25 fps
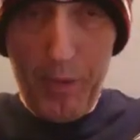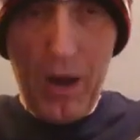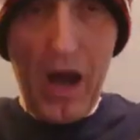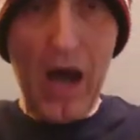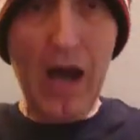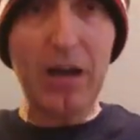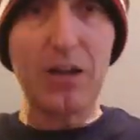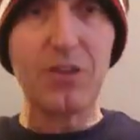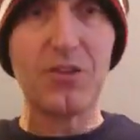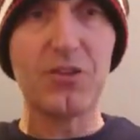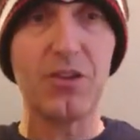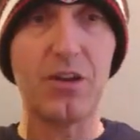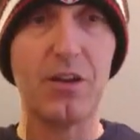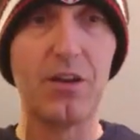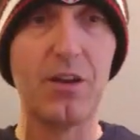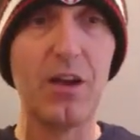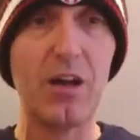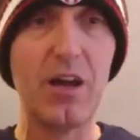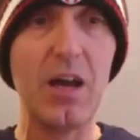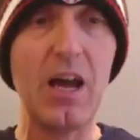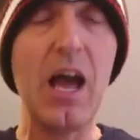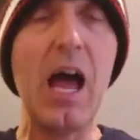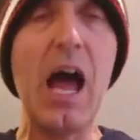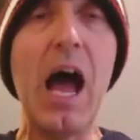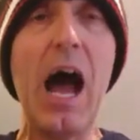Parkinson.
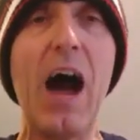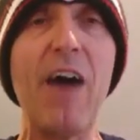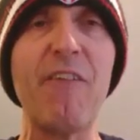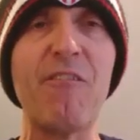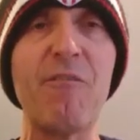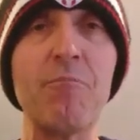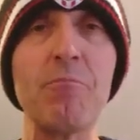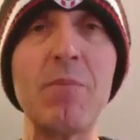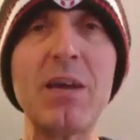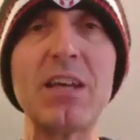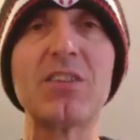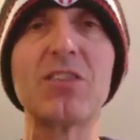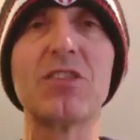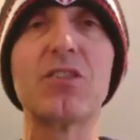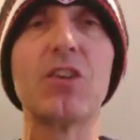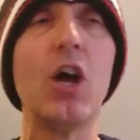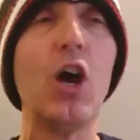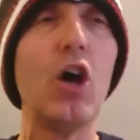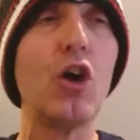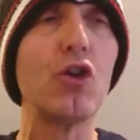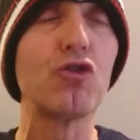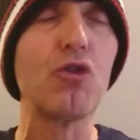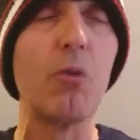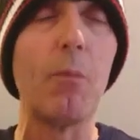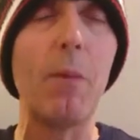I've missed
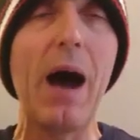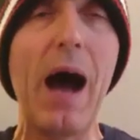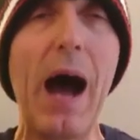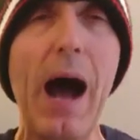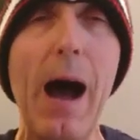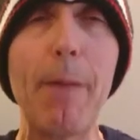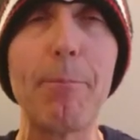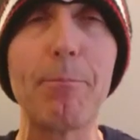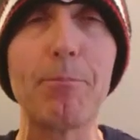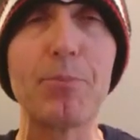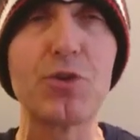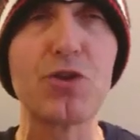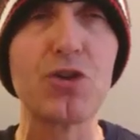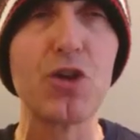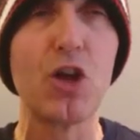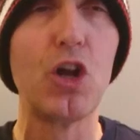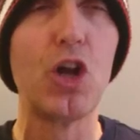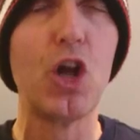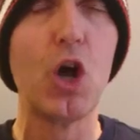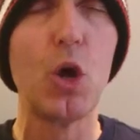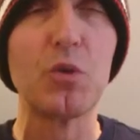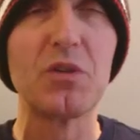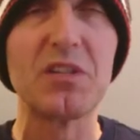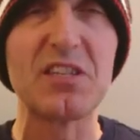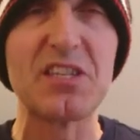some
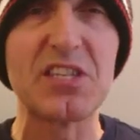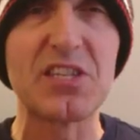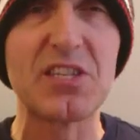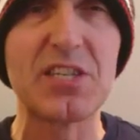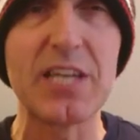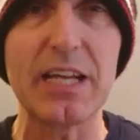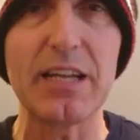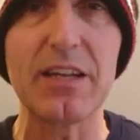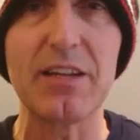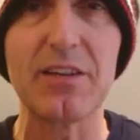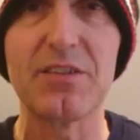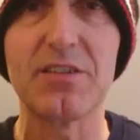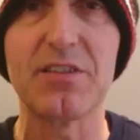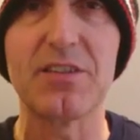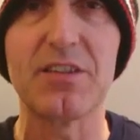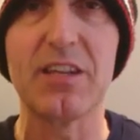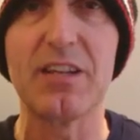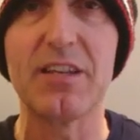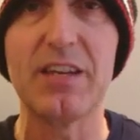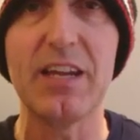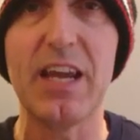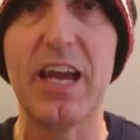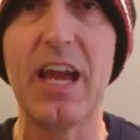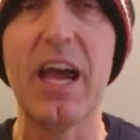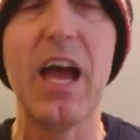absolute sitters
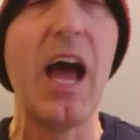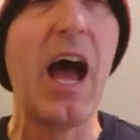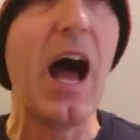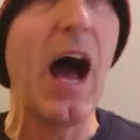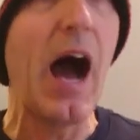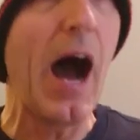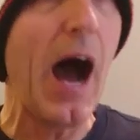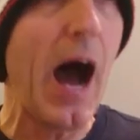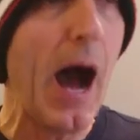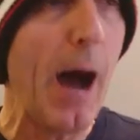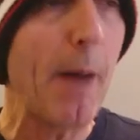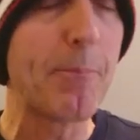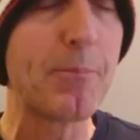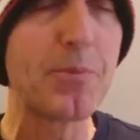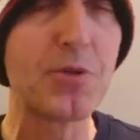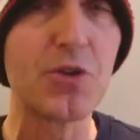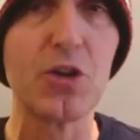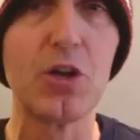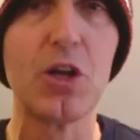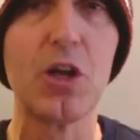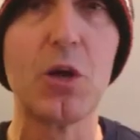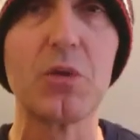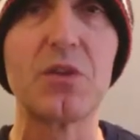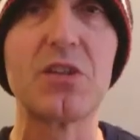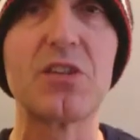today.
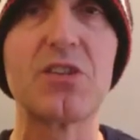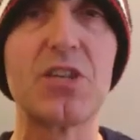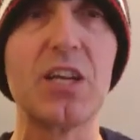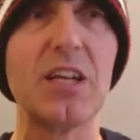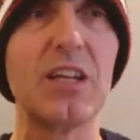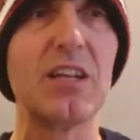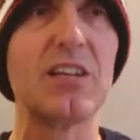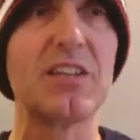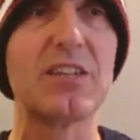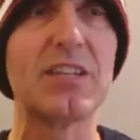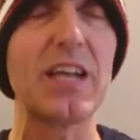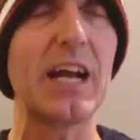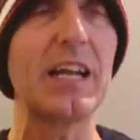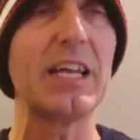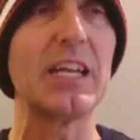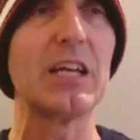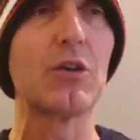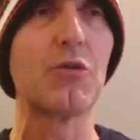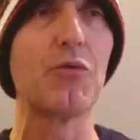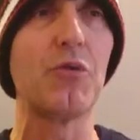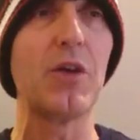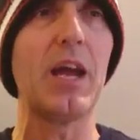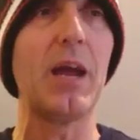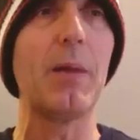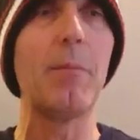Absolute sitters. Danny
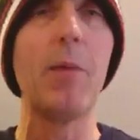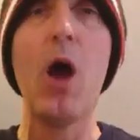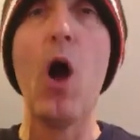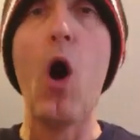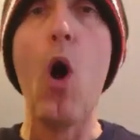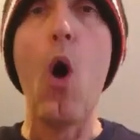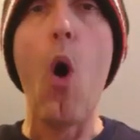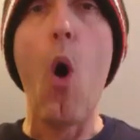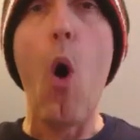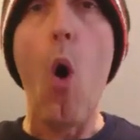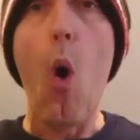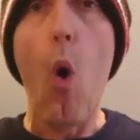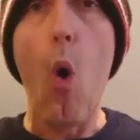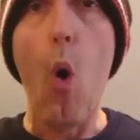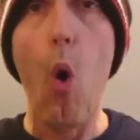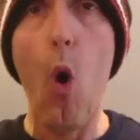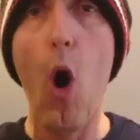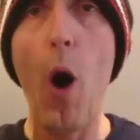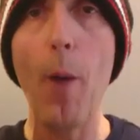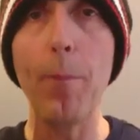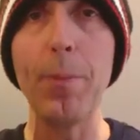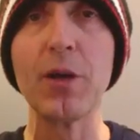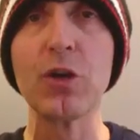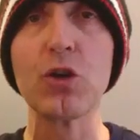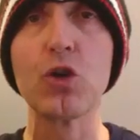Graham,
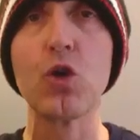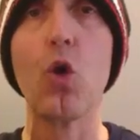open